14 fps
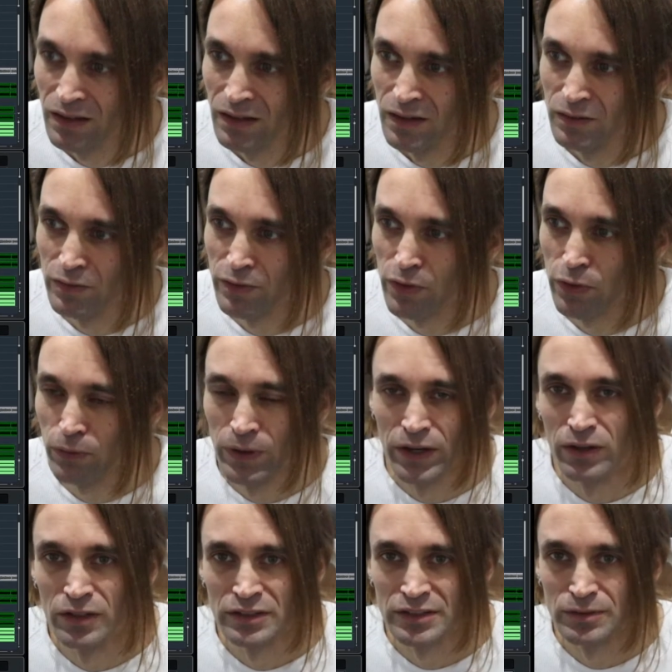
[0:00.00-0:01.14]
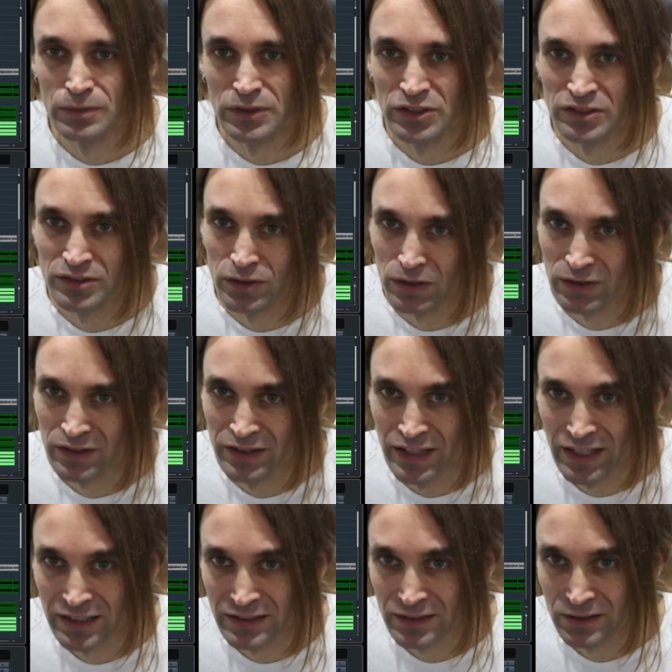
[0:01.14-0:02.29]
53 Hertz, which is not
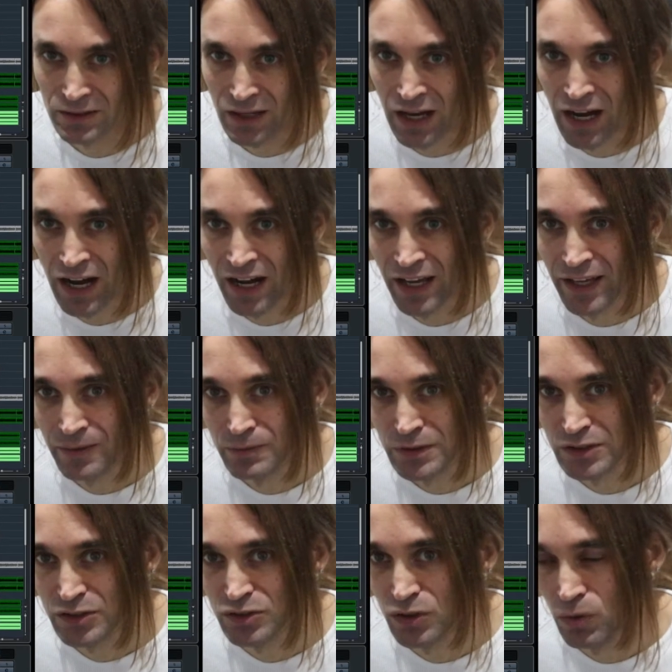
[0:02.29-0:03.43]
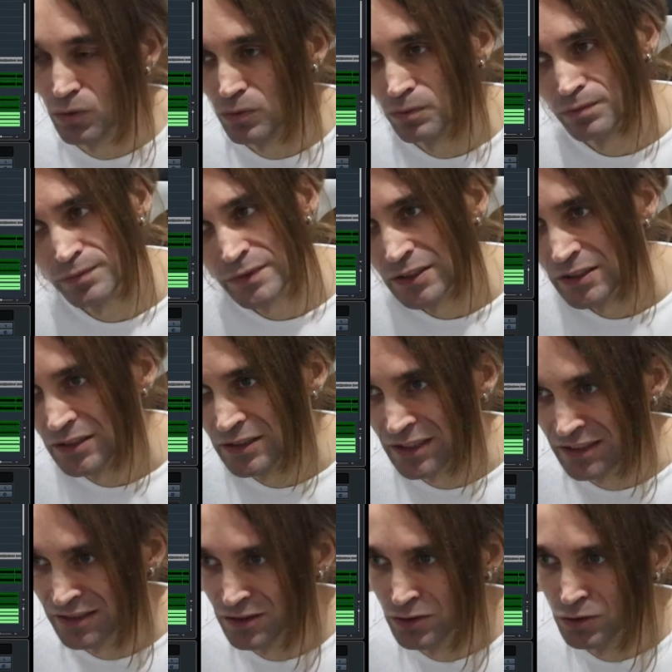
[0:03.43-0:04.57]
that high, so it
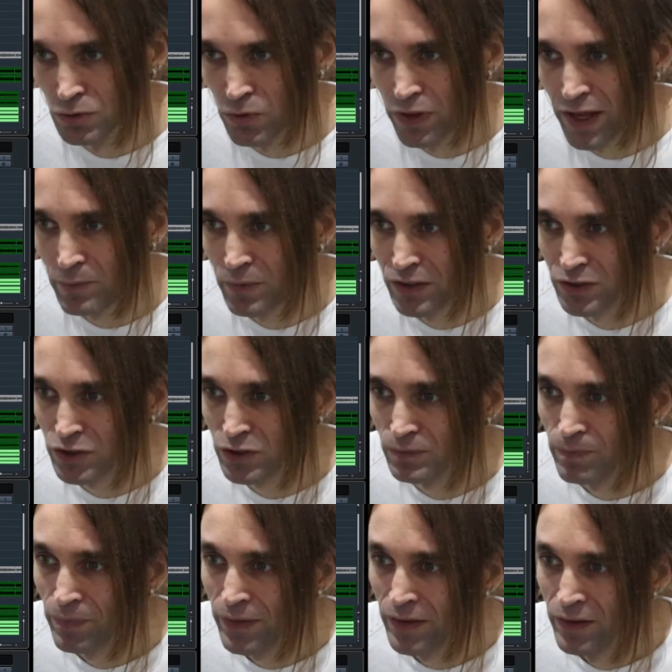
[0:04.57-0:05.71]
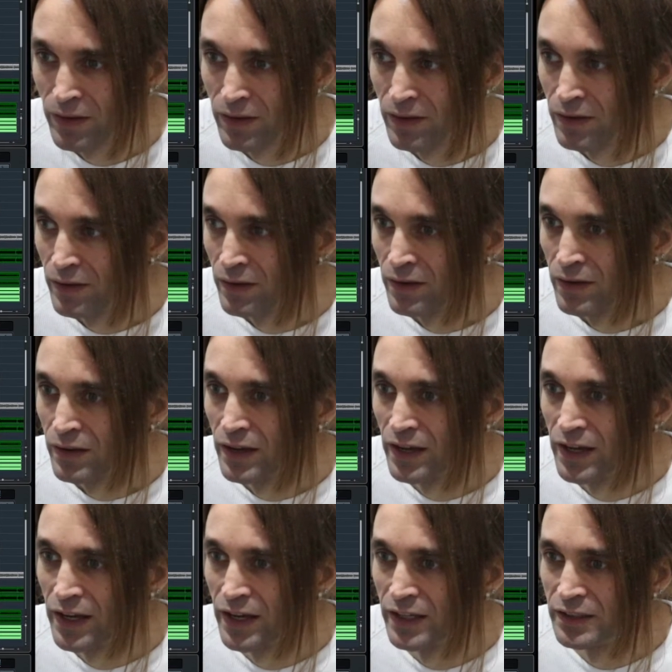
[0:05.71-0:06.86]
doesn't do that much.
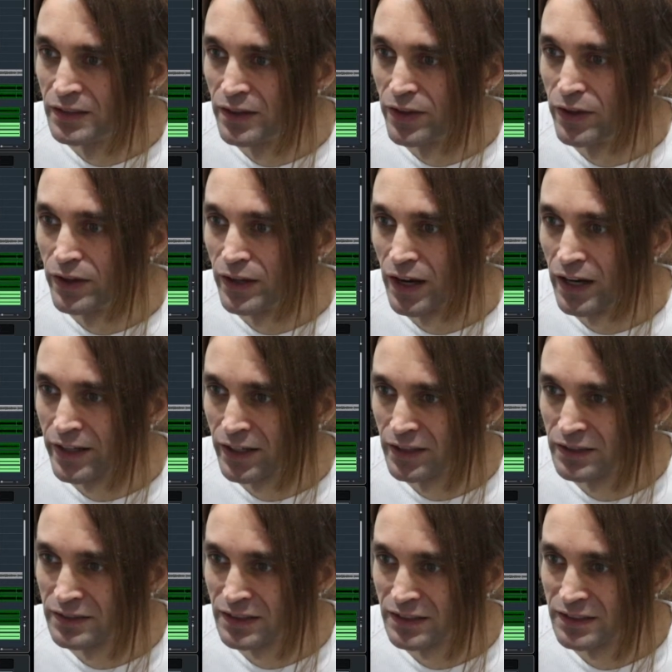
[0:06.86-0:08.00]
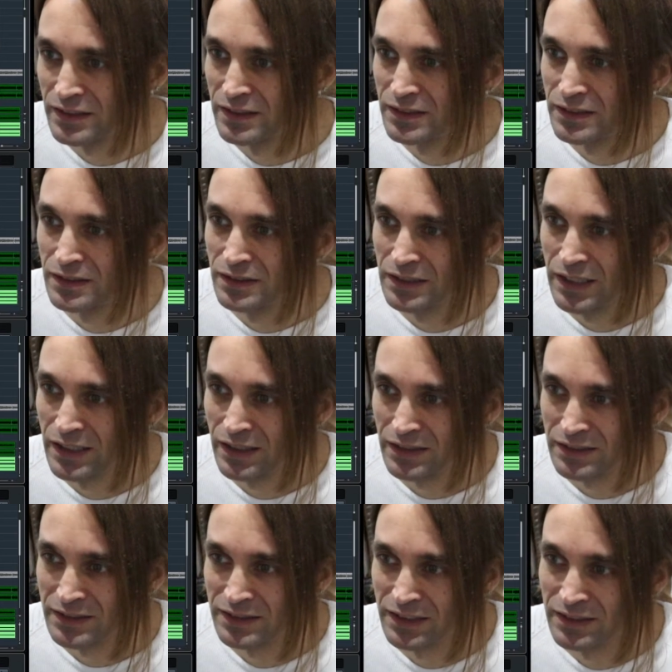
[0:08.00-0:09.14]
And the high cut is at
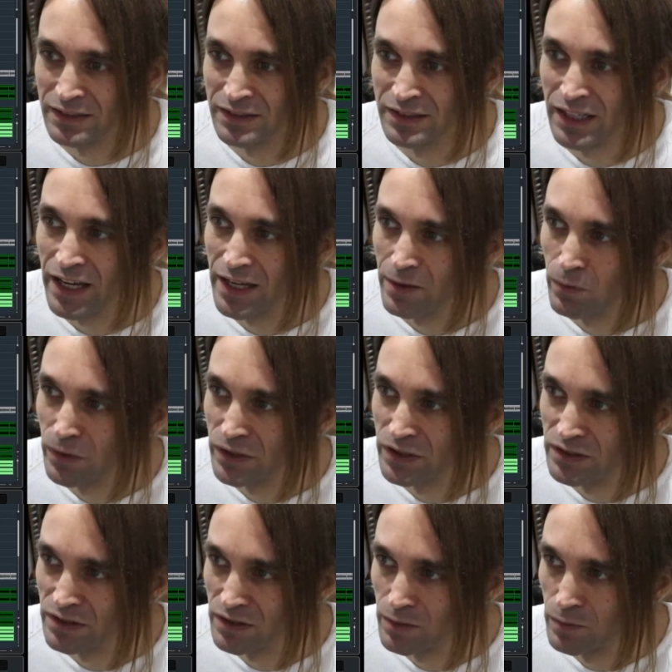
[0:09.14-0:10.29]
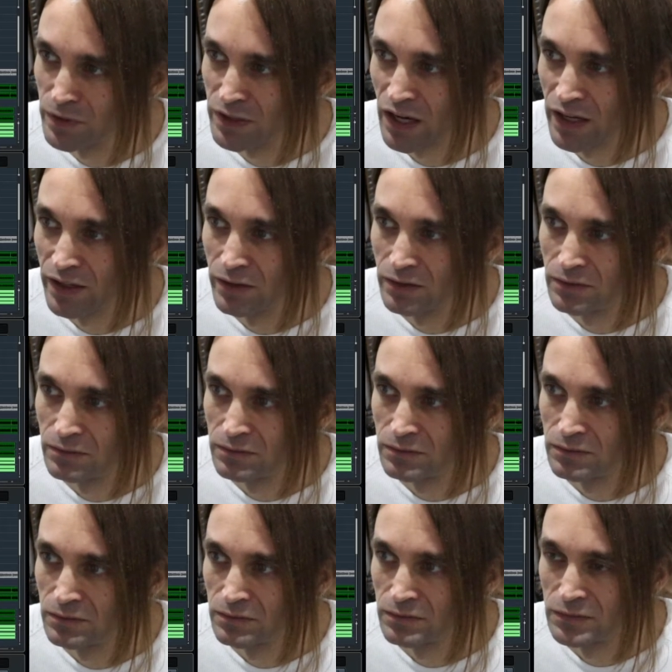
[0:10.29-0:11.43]
6K, which is a little bit higher.
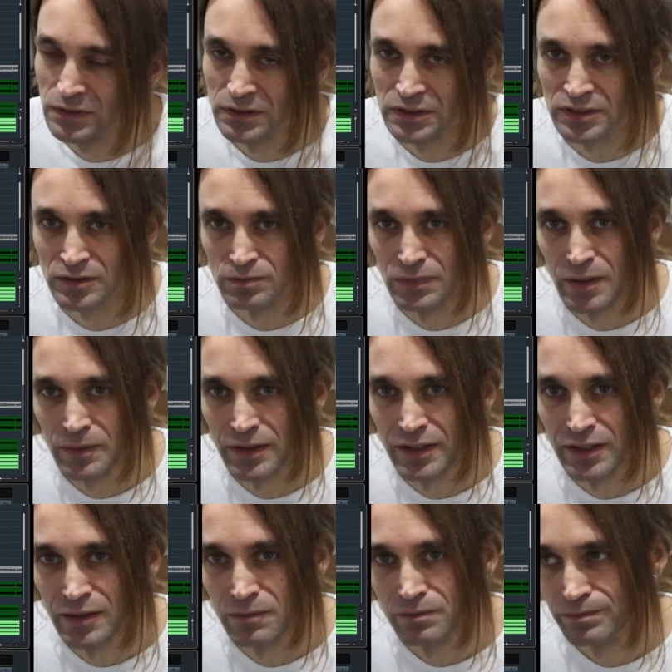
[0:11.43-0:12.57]
It's maybe,